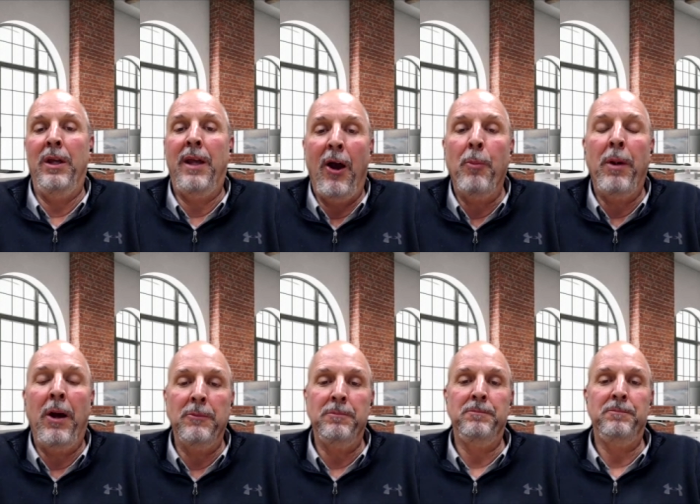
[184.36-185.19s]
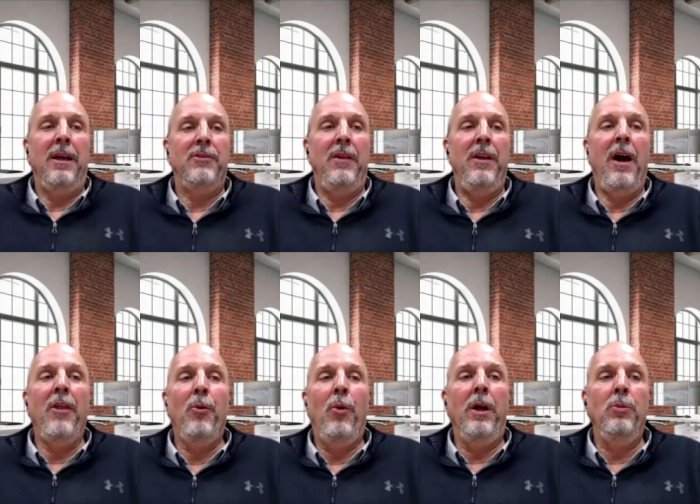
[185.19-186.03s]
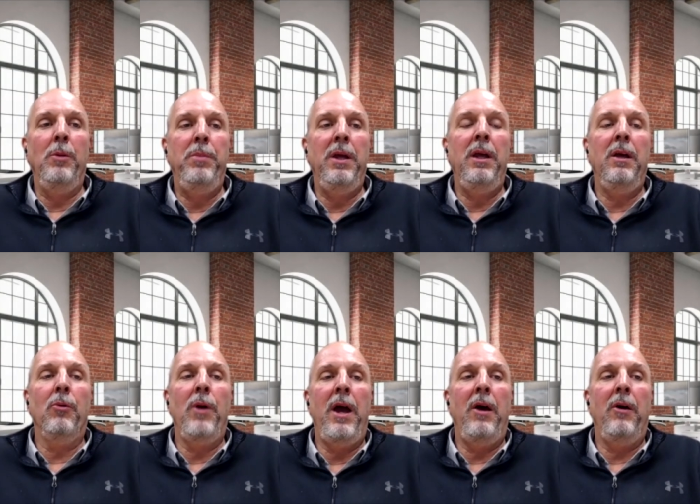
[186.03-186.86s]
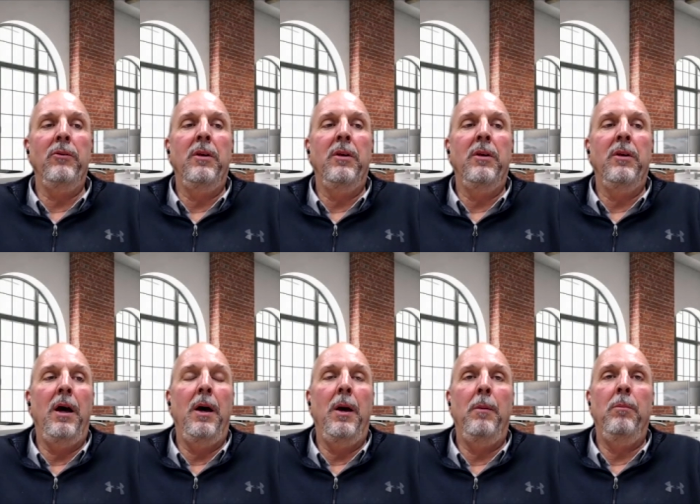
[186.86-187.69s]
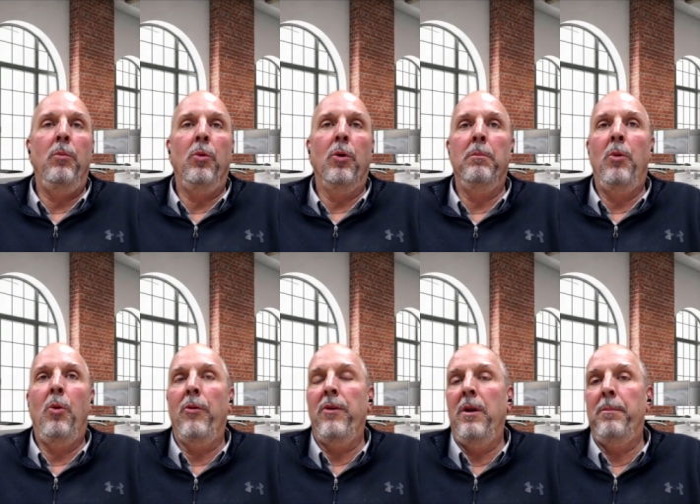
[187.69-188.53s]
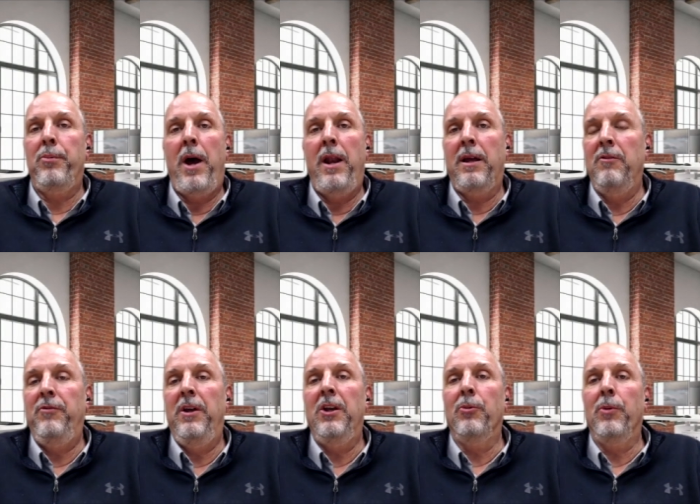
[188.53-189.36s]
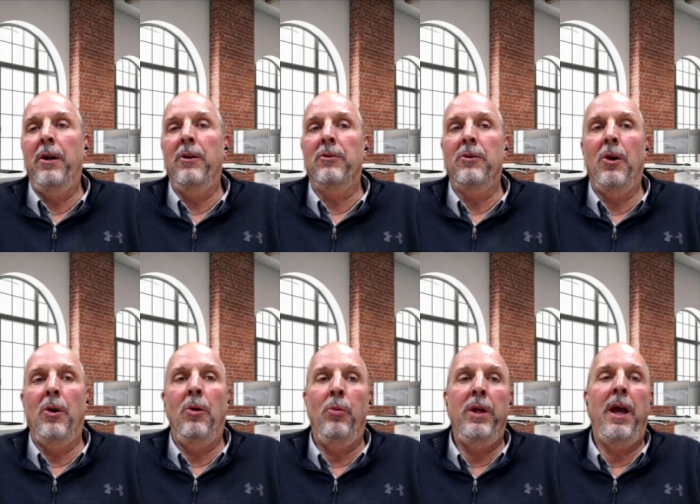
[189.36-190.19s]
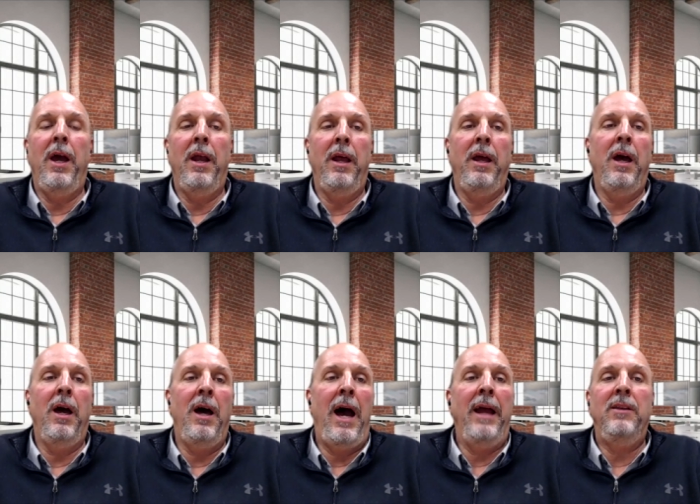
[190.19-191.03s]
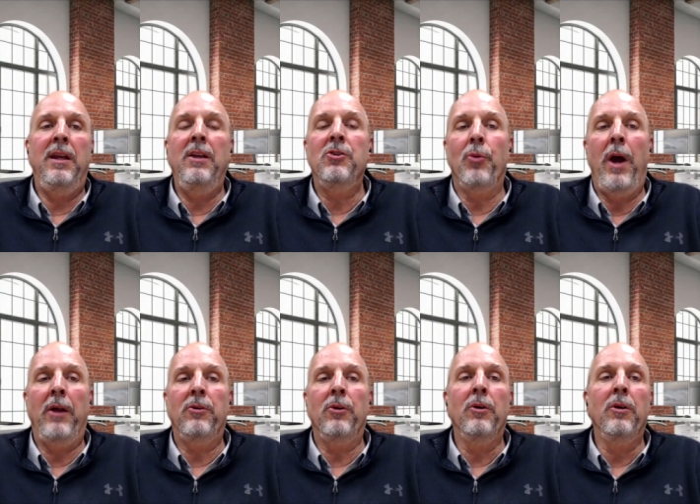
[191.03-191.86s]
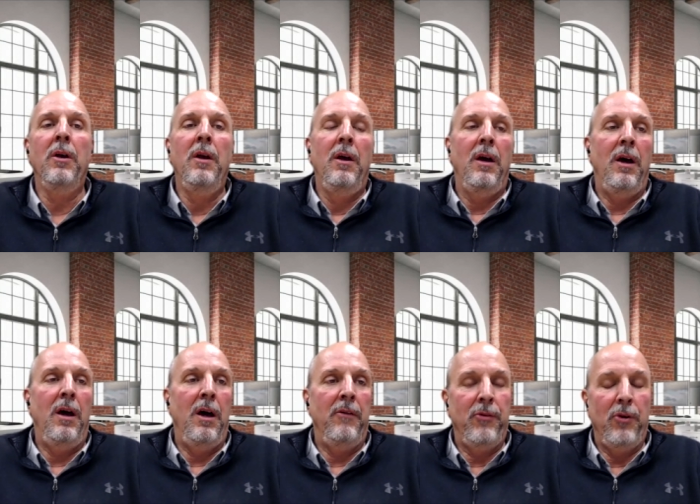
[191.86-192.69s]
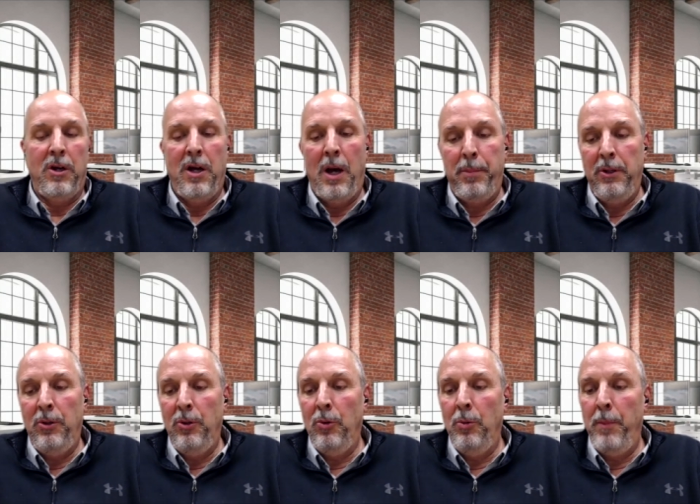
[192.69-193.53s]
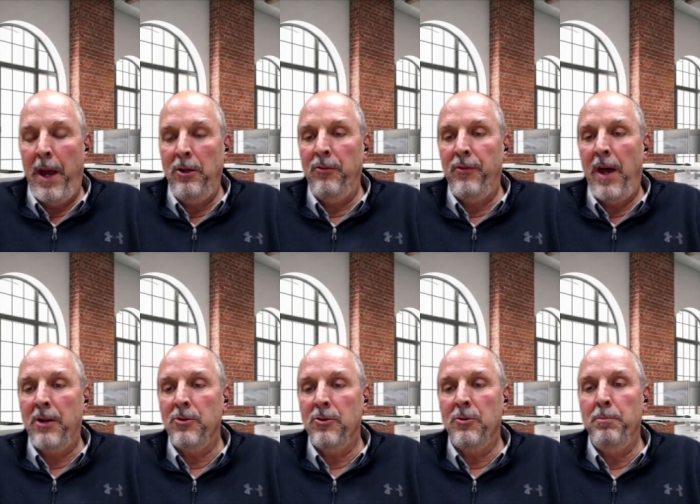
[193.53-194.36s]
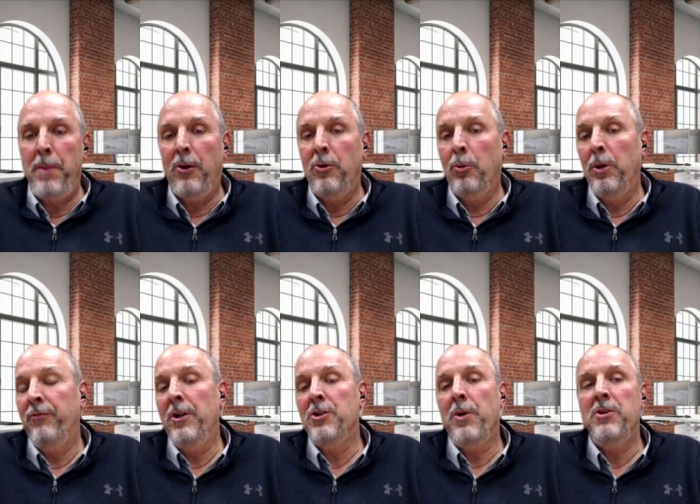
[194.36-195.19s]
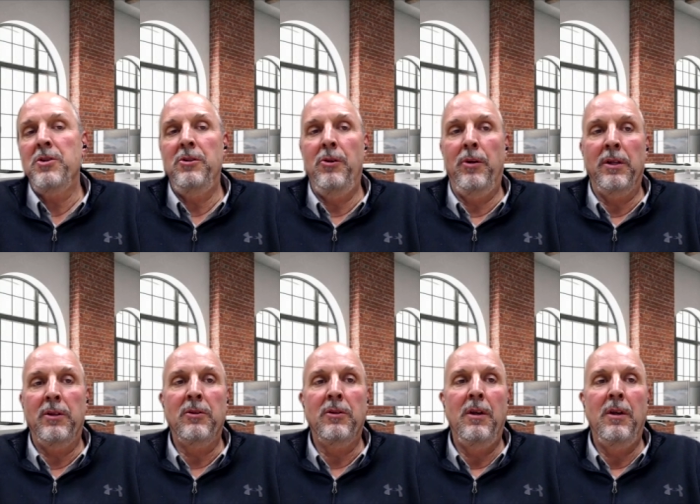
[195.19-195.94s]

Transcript: care about. The other one would be around um, we're more than a product configurator. So we had a, a uh, IT director uh, for a company who manufactures medical refrigeration units.